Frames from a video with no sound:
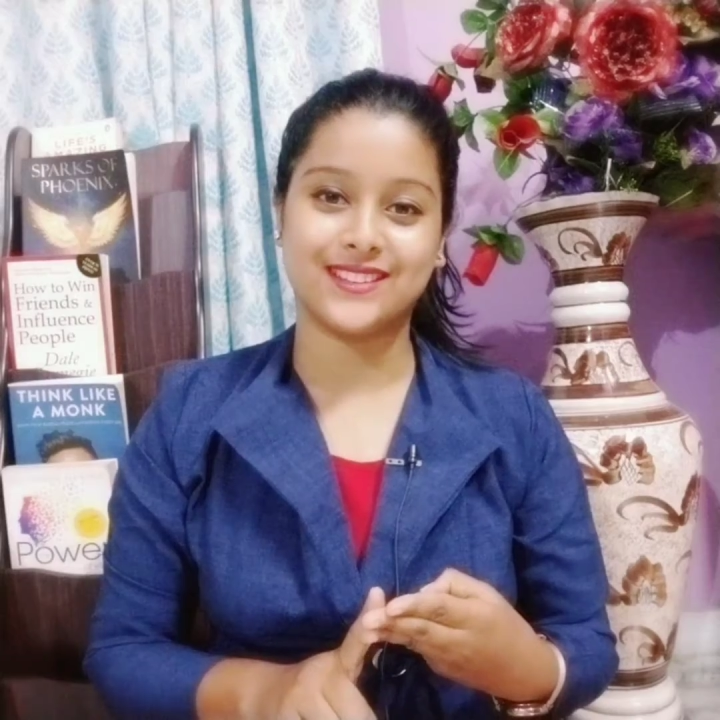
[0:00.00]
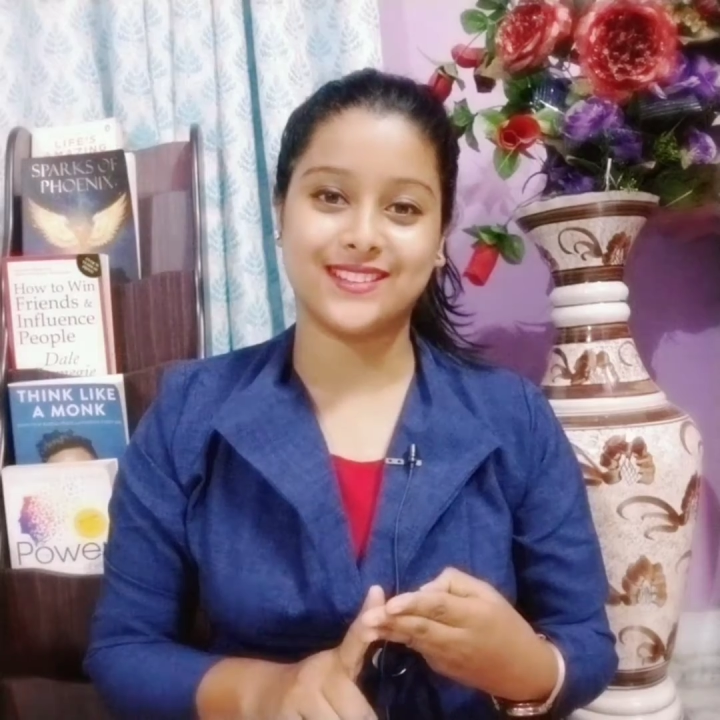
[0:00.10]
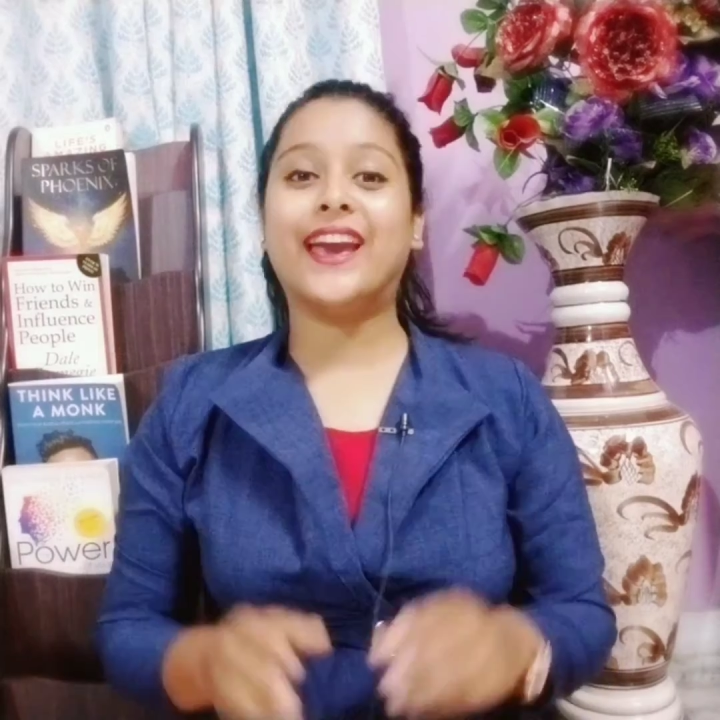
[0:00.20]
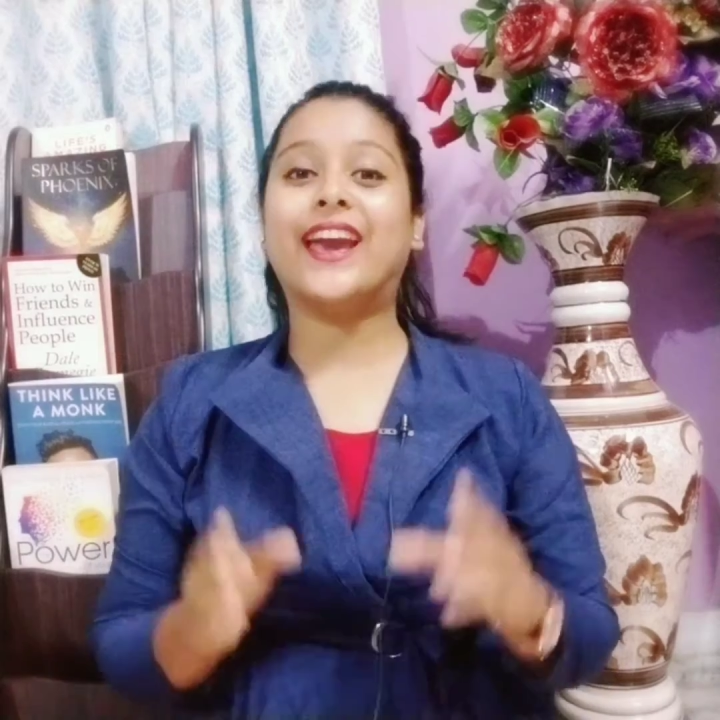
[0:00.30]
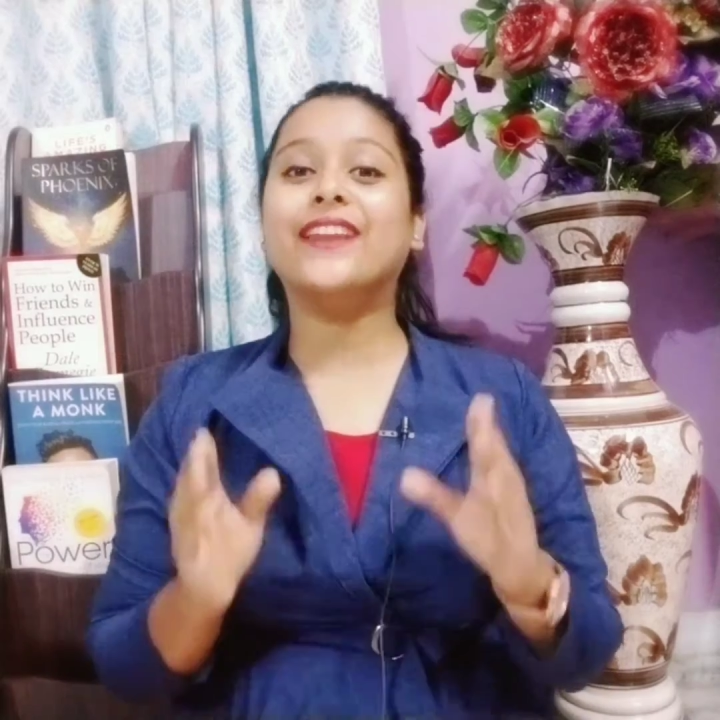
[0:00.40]

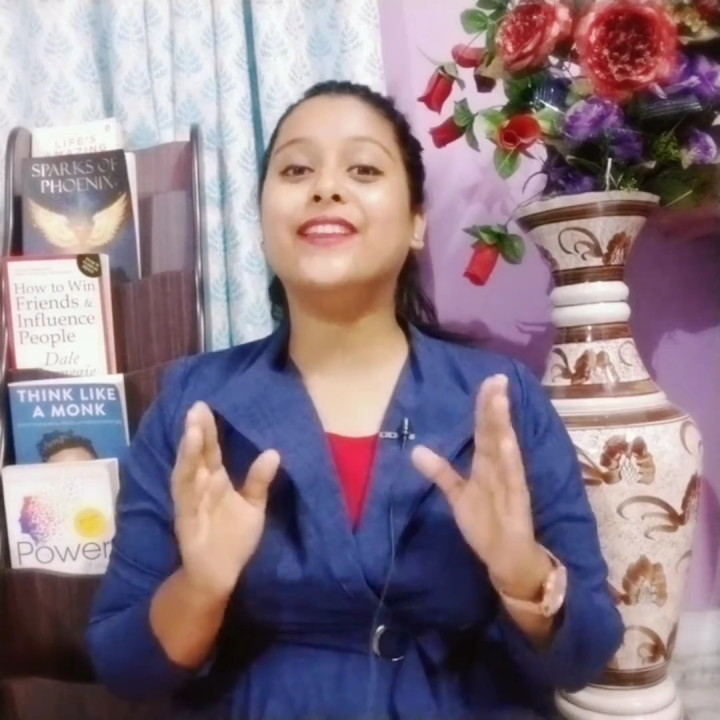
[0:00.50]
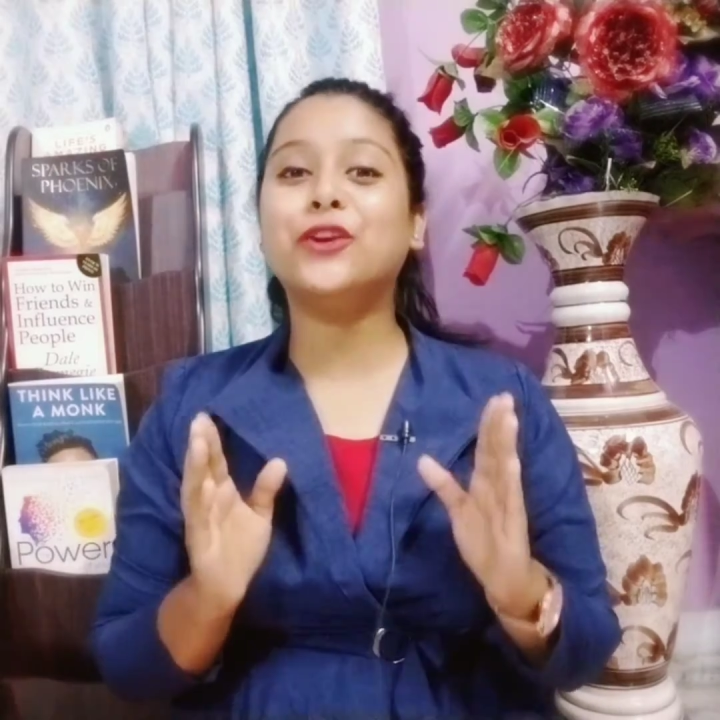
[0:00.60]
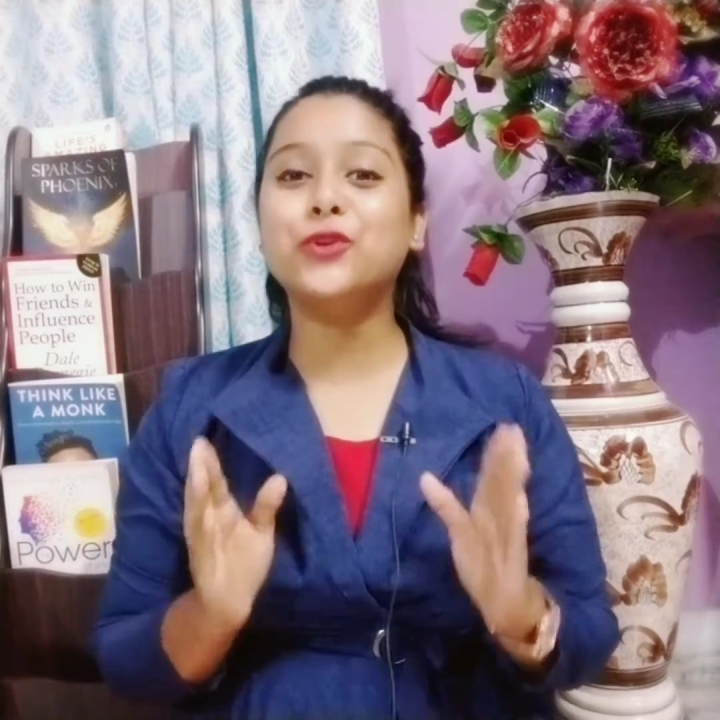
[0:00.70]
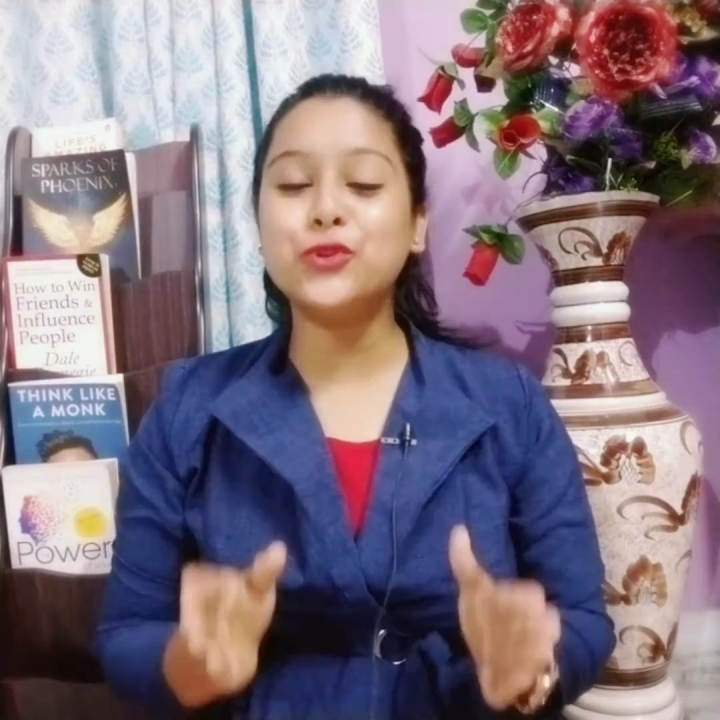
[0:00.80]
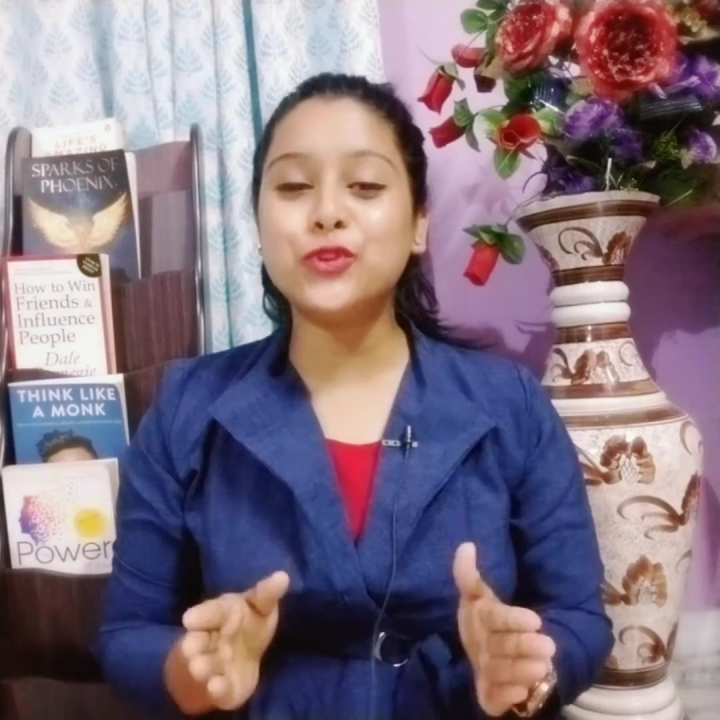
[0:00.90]
And the
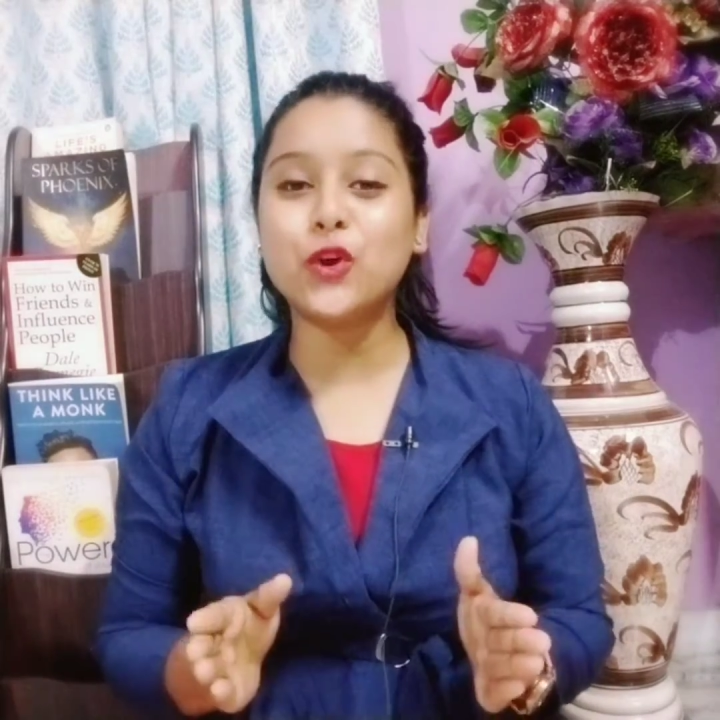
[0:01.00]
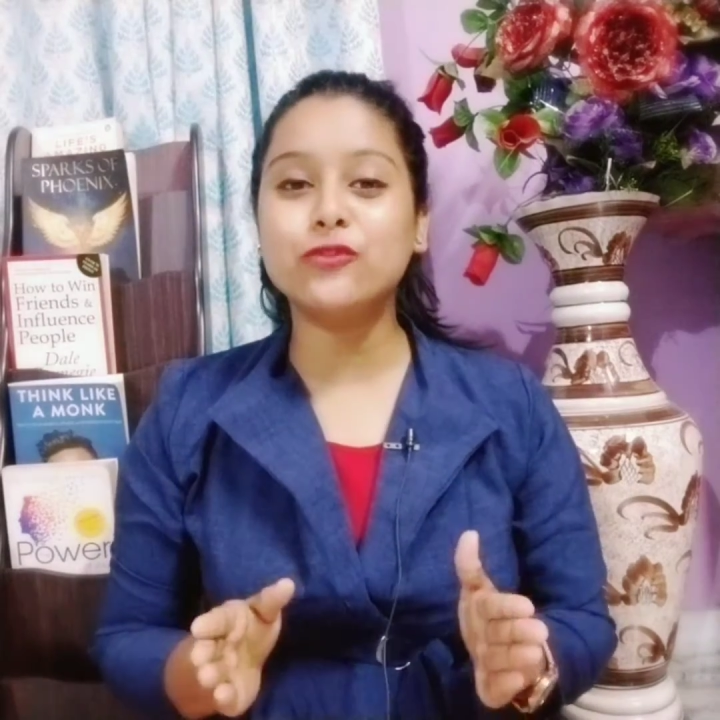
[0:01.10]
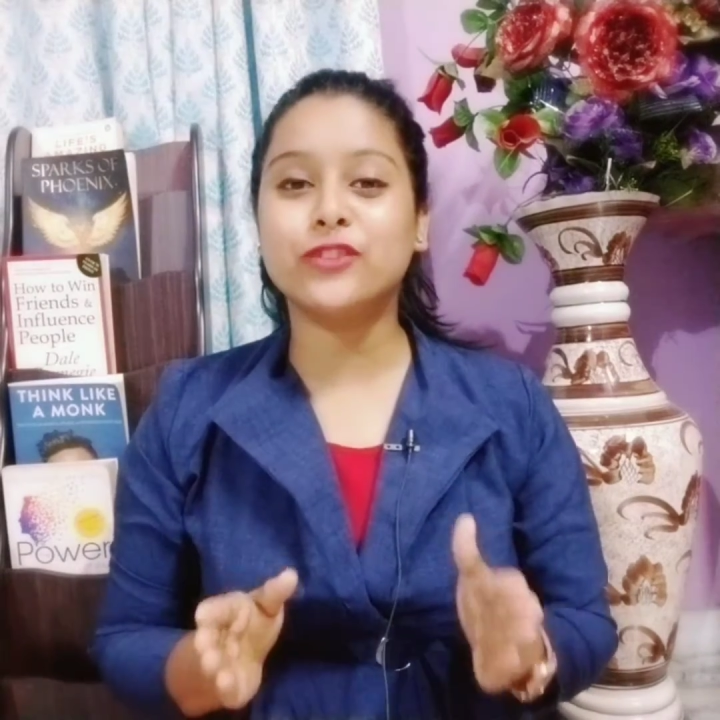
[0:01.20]
route of